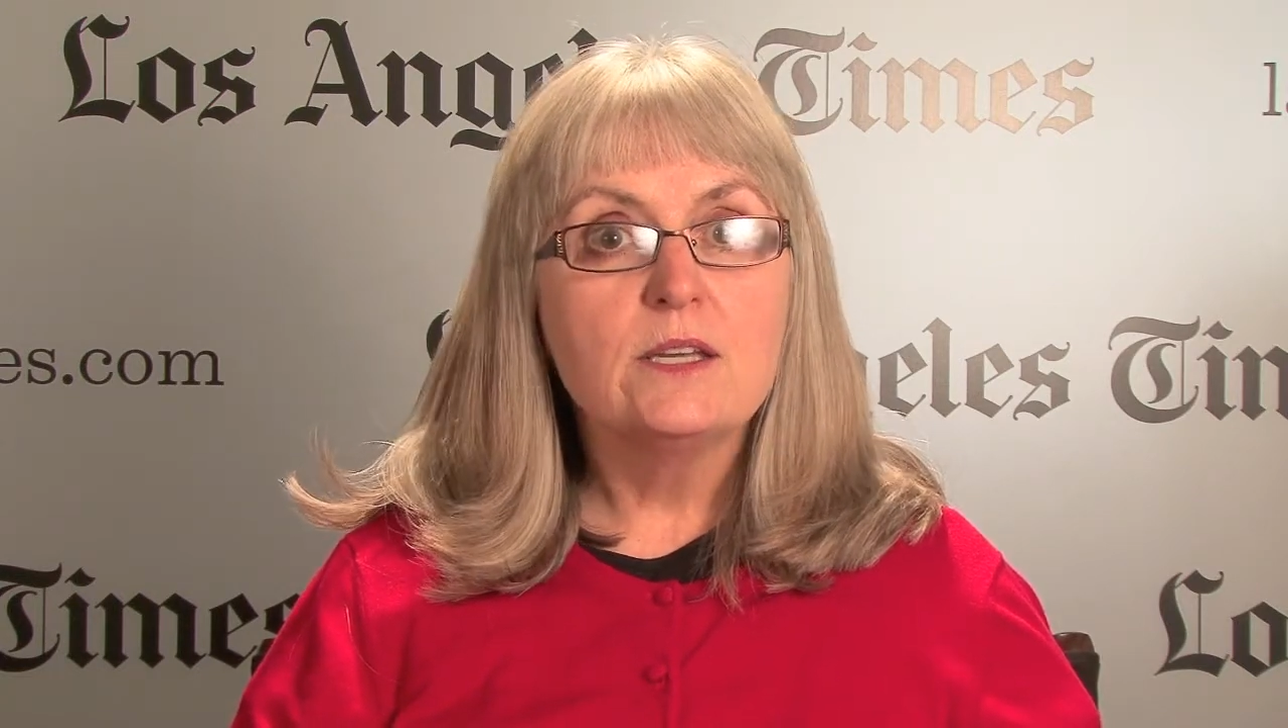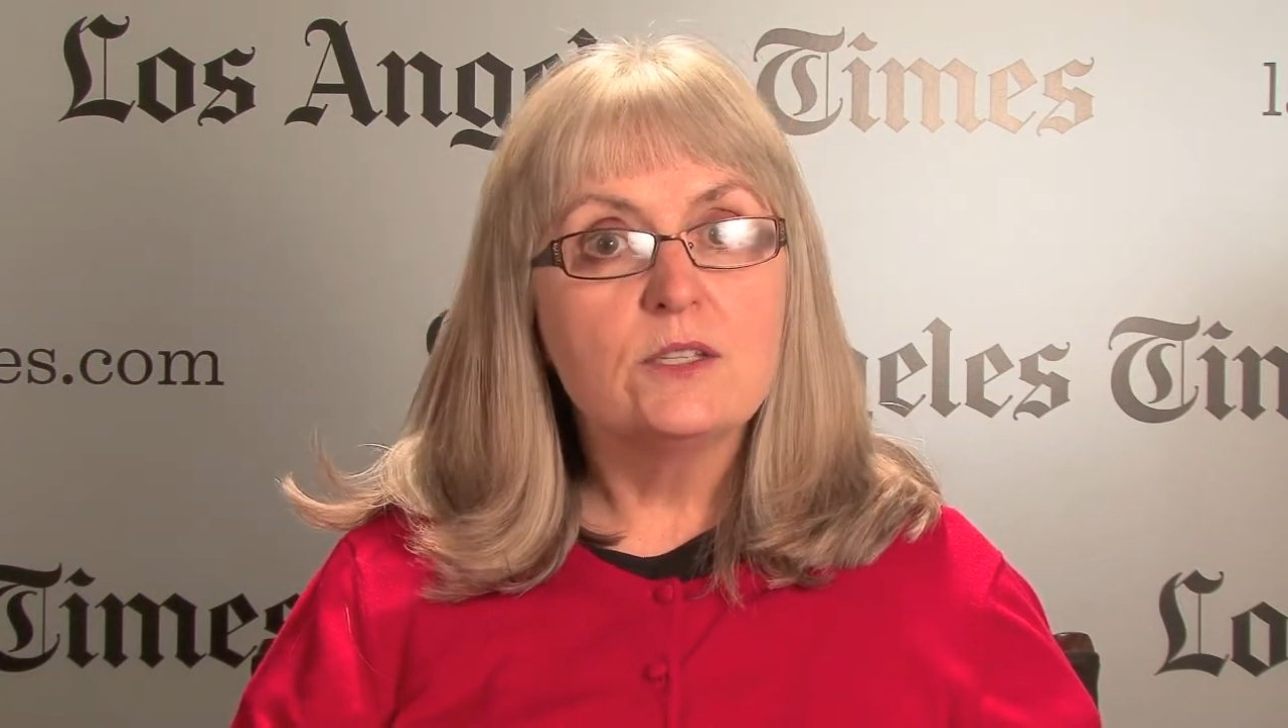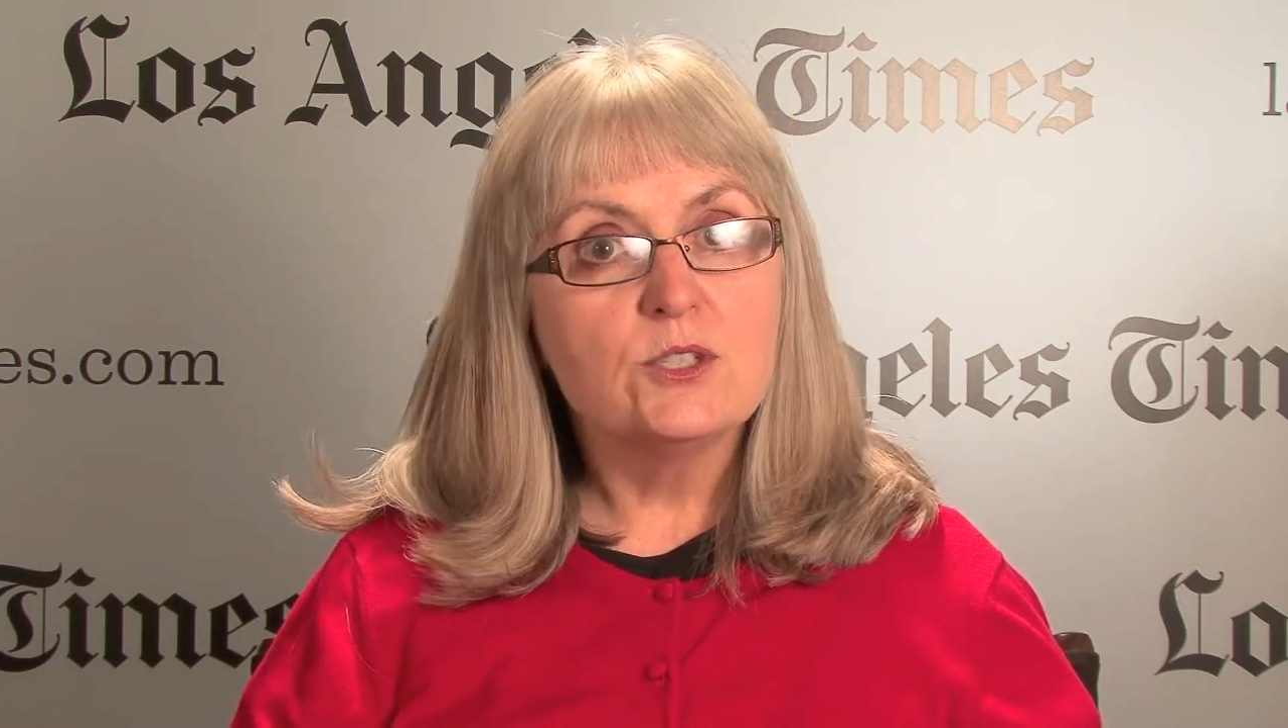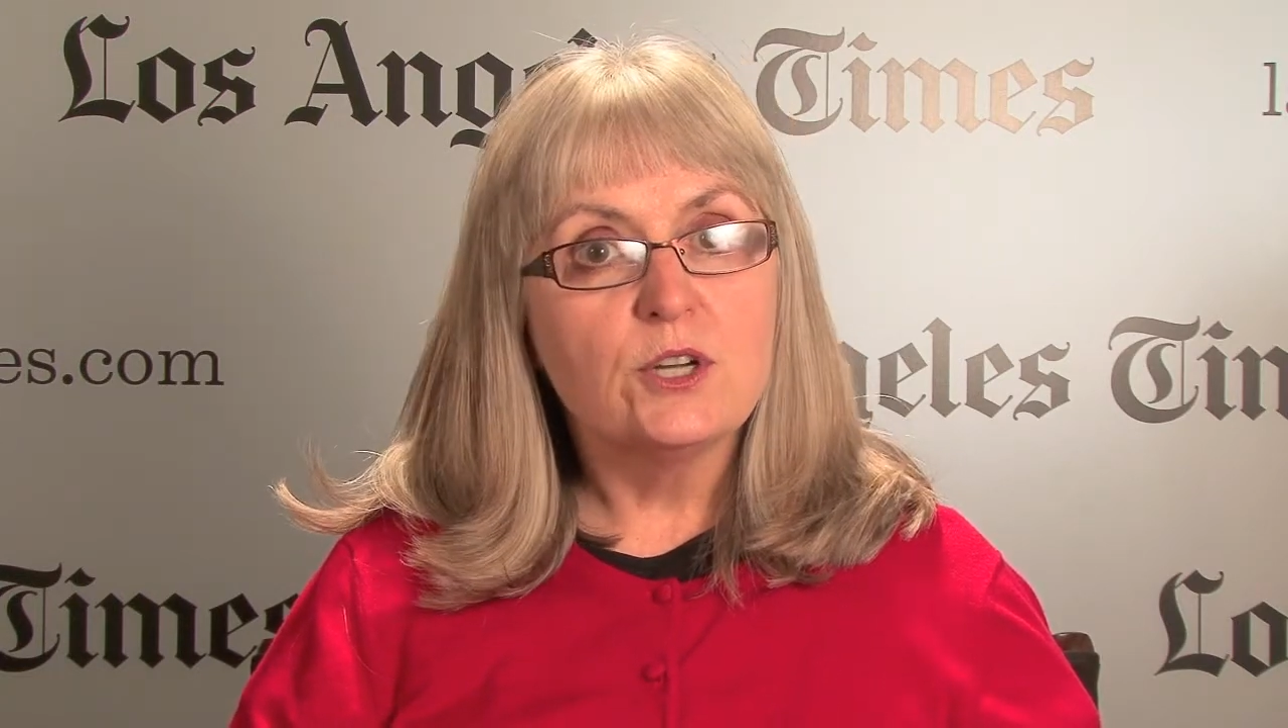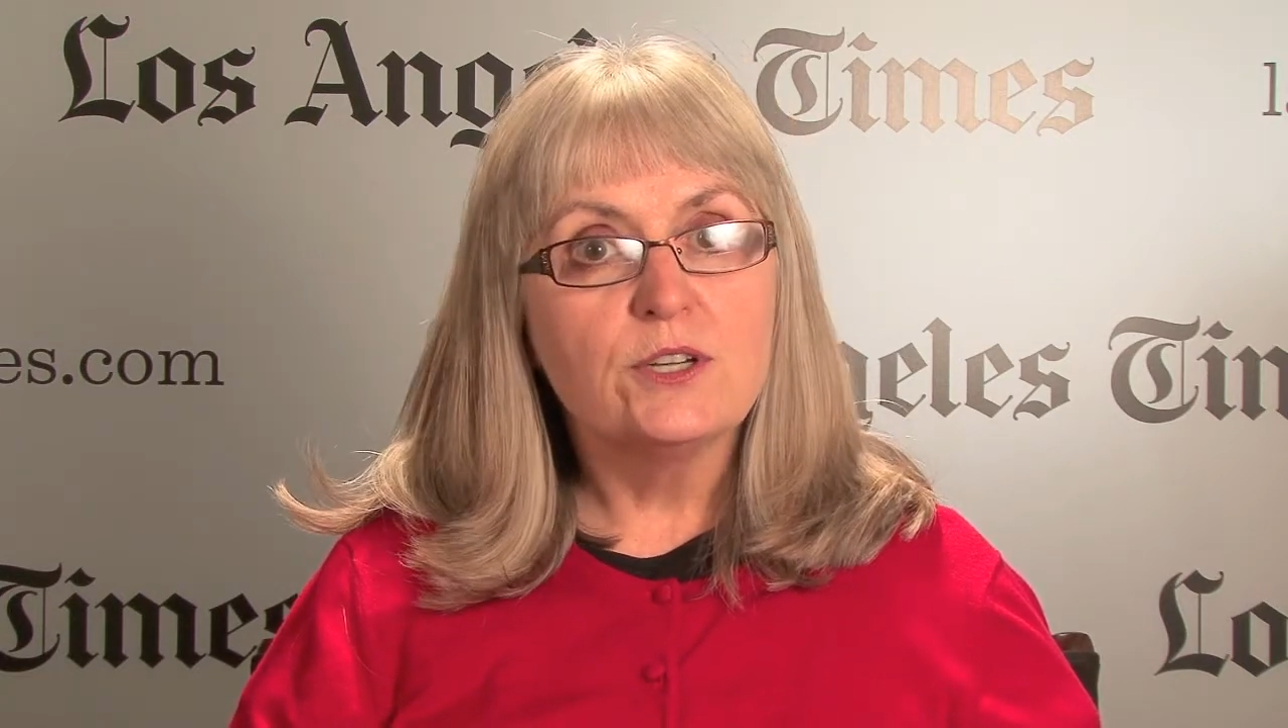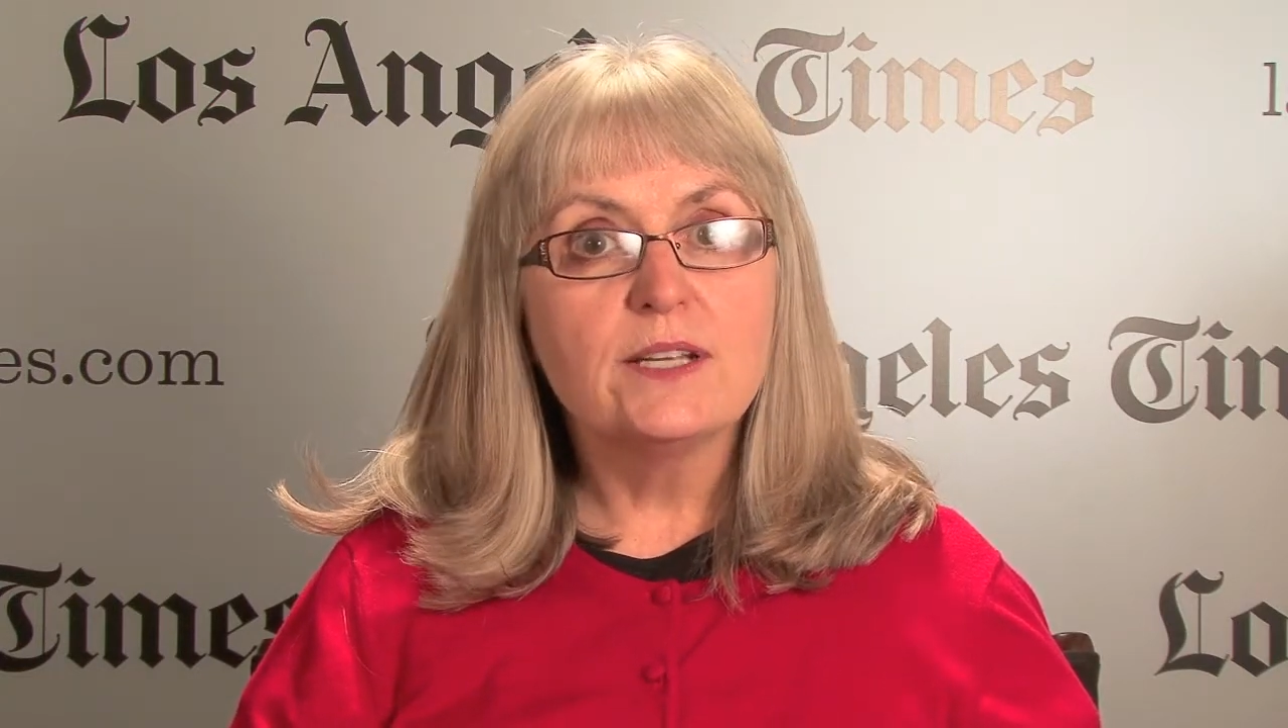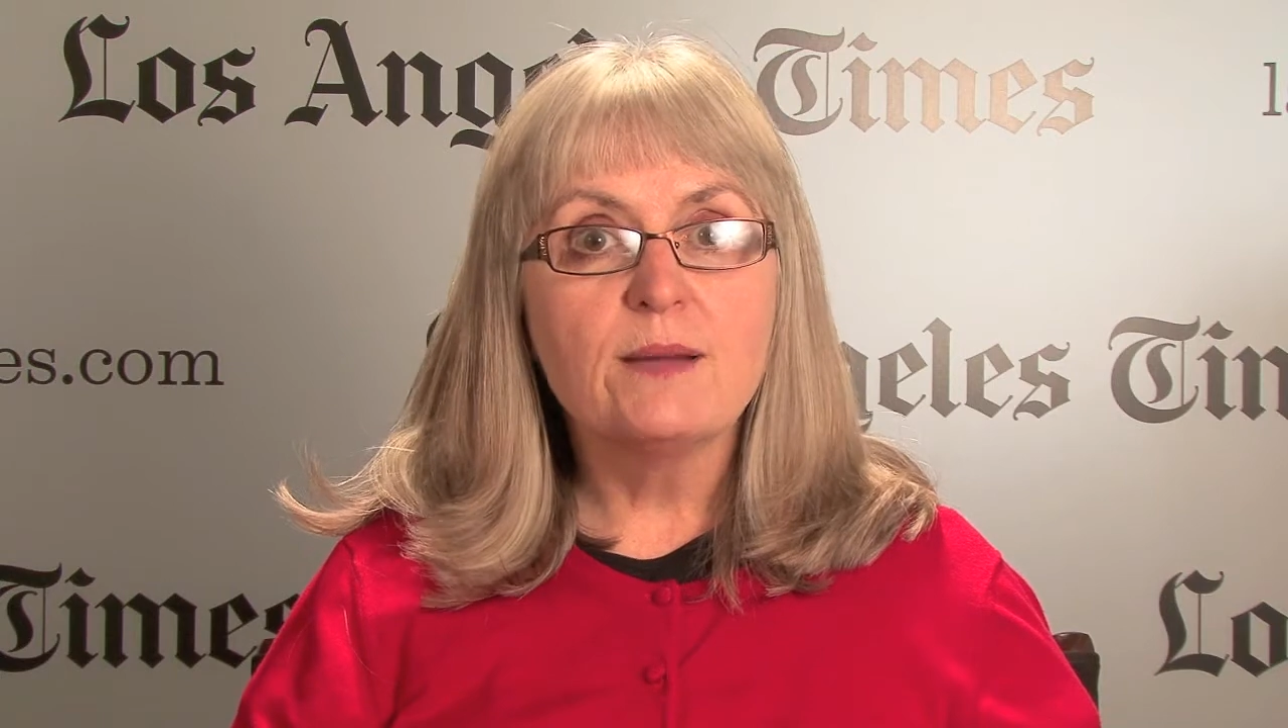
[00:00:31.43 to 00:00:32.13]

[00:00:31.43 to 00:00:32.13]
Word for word: started